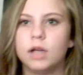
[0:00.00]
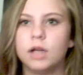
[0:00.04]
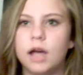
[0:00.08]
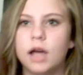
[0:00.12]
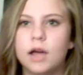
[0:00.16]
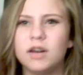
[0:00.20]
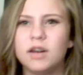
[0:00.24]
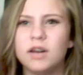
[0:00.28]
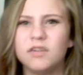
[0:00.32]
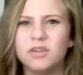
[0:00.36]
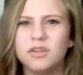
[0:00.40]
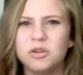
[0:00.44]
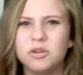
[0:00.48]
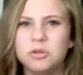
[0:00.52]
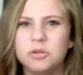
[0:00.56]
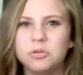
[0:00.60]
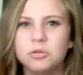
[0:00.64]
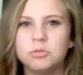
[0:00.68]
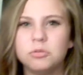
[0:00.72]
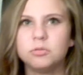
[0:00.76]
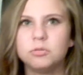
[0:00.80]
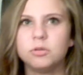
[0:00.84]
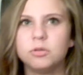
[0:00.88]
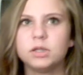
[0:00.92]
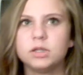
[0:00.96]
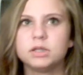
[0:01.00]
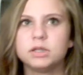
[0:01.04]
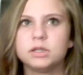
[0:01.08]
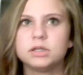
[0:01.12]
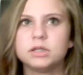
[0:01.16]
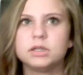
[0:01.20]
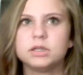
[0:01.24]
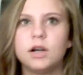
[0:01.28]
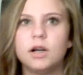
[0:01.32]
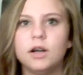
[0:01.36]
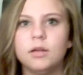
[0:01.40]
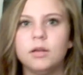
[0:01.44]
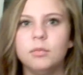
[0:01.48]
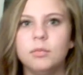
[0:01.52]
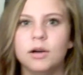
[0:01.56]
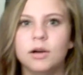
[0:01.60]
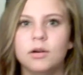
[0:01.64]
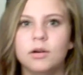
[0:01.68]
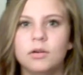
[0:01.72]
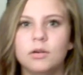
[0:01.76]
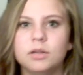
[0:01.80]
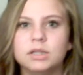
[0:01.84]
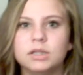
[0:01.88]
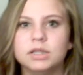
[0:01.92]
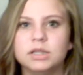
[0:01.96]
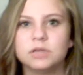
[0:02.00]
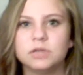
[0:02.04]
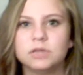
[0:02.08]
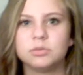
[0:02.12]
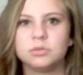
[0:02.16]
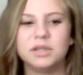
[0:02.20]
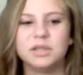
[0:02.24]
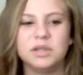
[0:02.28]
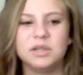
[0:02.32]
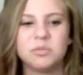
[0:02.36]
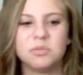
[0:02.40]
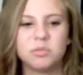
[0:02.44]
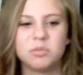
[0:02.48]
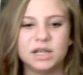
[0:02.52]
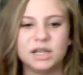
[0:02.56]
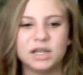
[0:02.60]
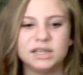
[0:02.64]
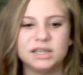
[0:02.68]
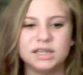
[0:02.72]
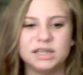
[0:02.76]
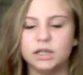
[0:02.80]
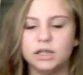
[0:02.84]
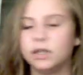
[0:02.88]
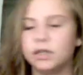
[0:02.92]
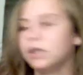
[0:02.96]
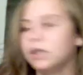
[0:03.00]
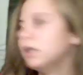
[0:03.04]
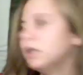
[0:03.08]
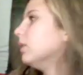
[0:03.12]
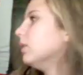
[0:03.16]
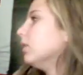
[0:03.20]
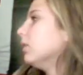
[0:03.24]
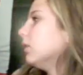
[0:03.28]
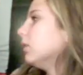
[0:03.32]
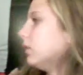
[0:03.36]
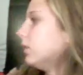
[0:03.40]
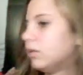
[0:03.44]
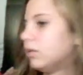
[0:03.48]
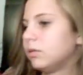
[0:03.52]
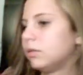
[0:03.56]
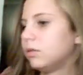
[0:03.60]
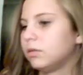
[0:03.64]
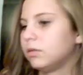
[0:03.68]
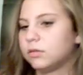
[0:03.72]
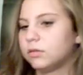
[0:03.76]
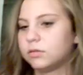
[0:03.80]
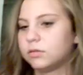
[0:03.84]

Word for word: don't even know what to talk about. This is really depressing. You want to see a picture of us when we were